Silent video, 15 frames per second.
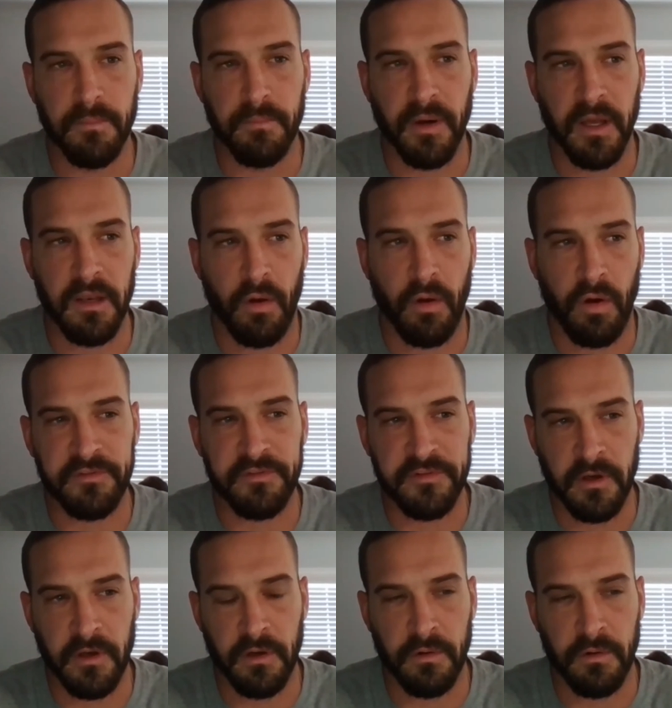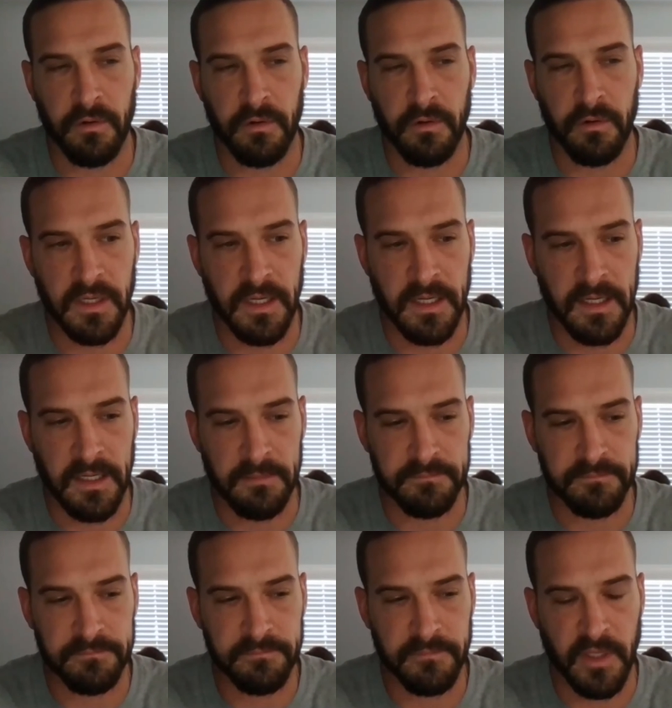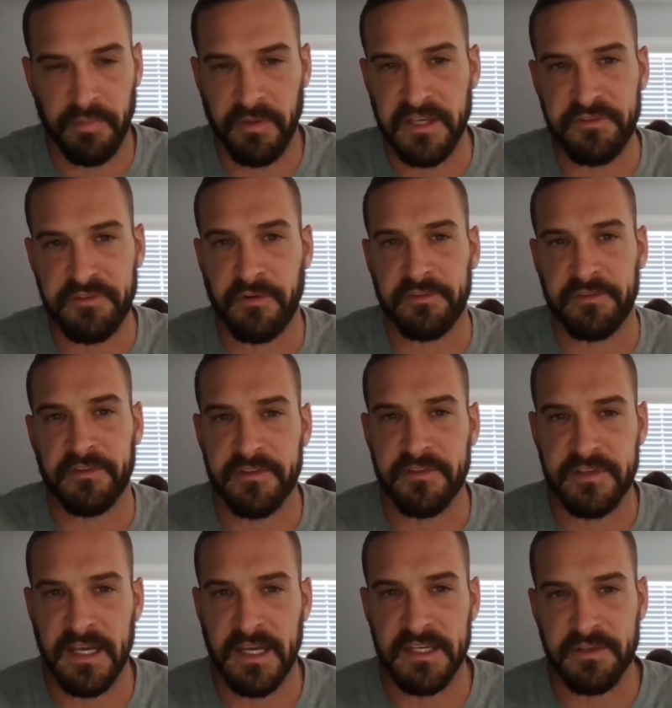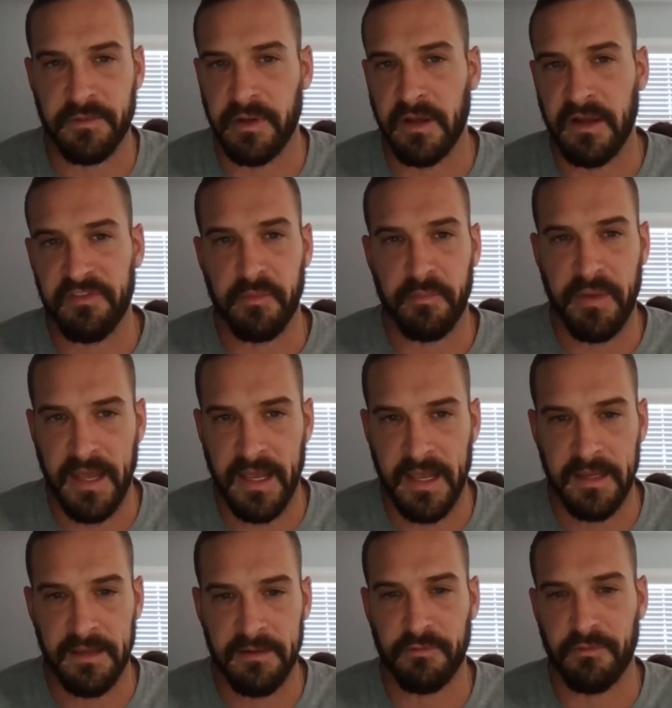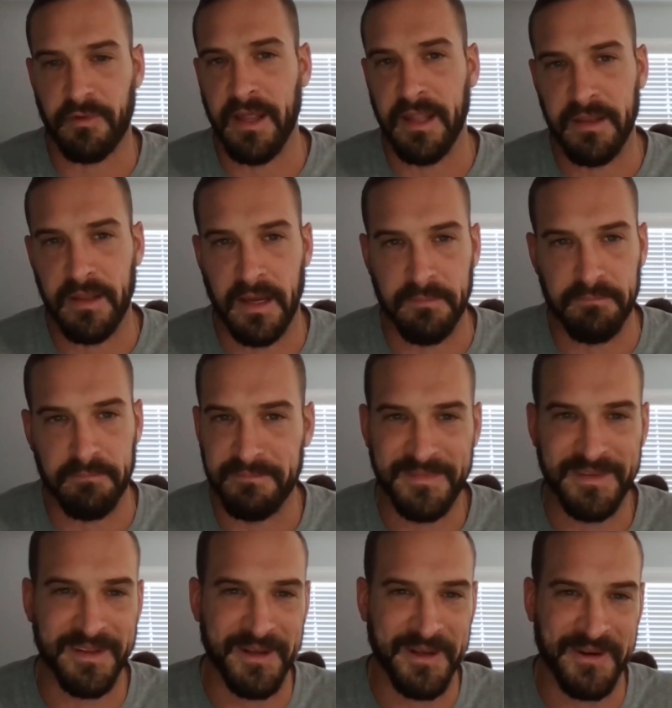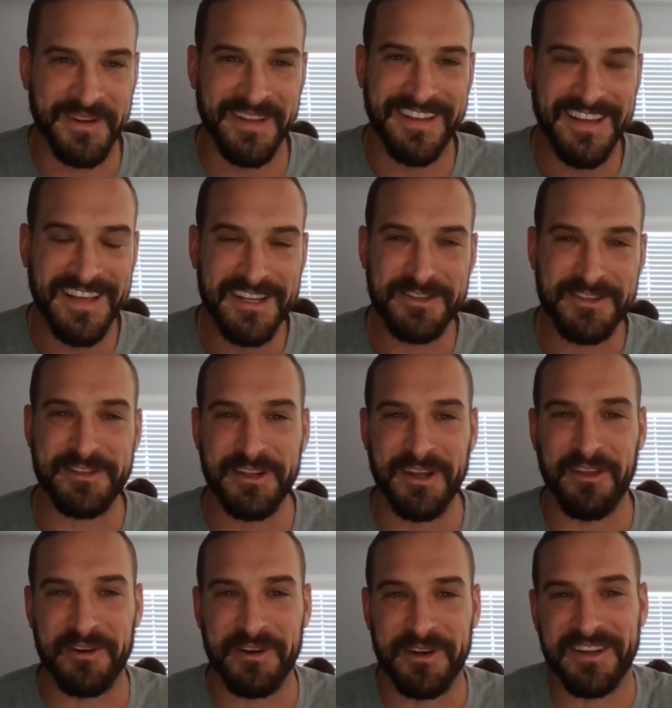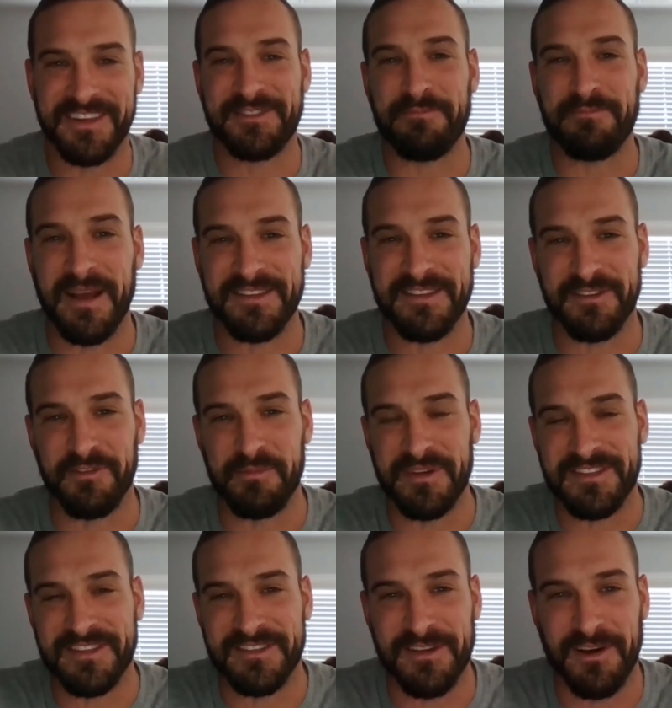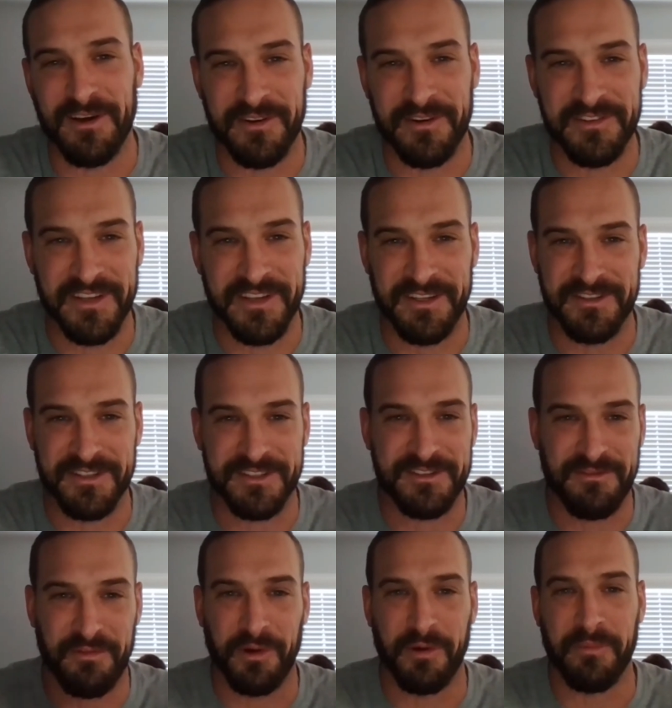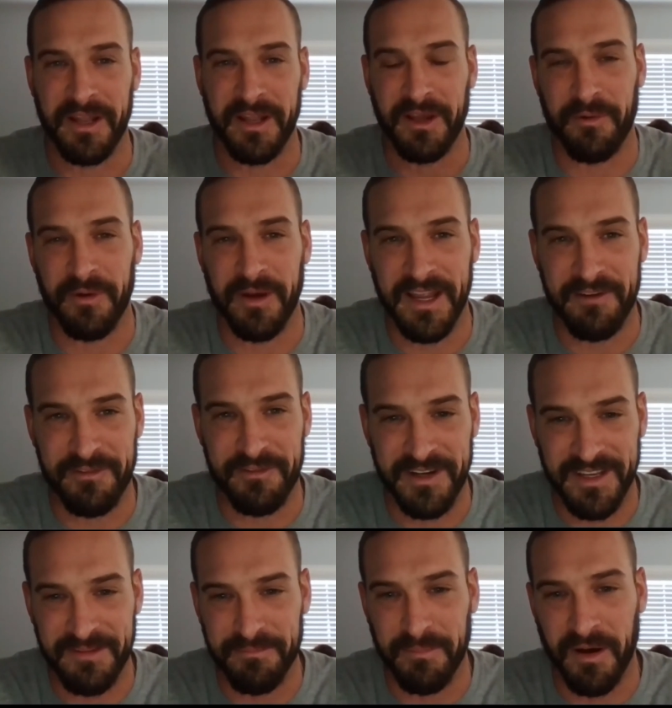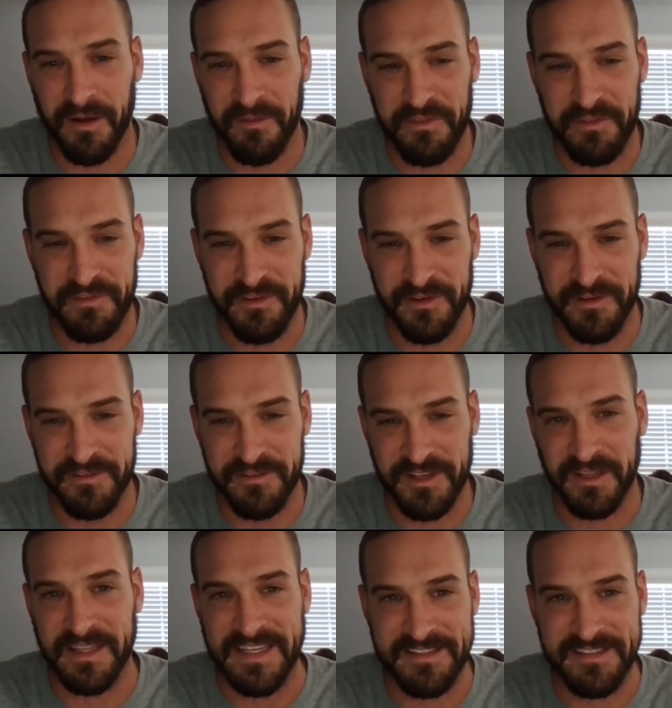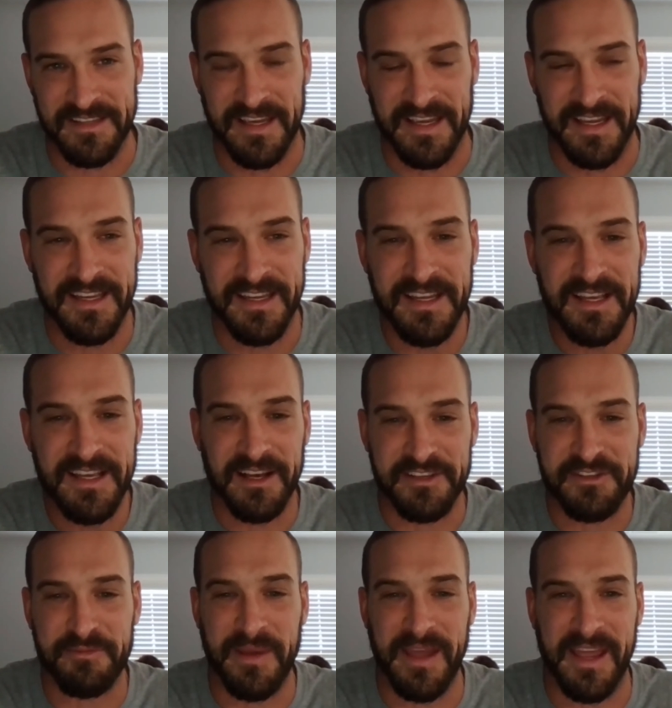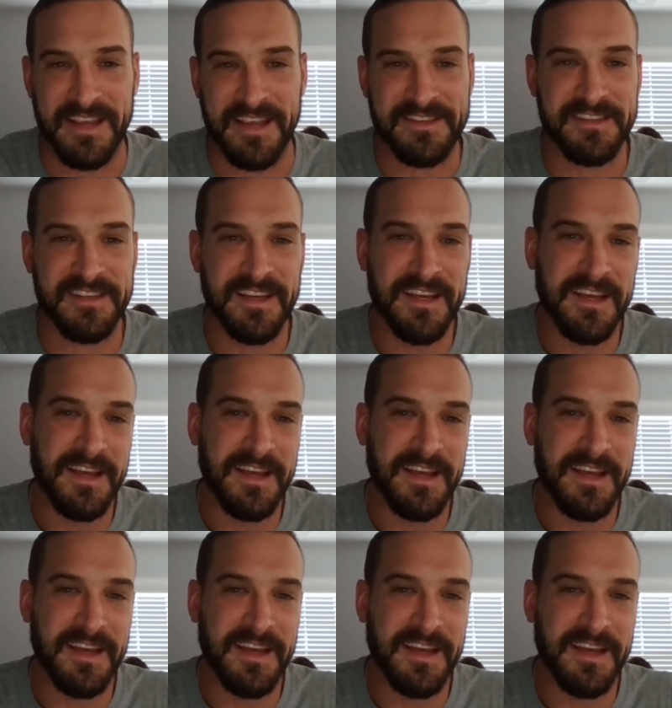but also a place for us to stay so we don't have to pay rent. Just another expense of a business owner is that you just throw money away every month to lease a space.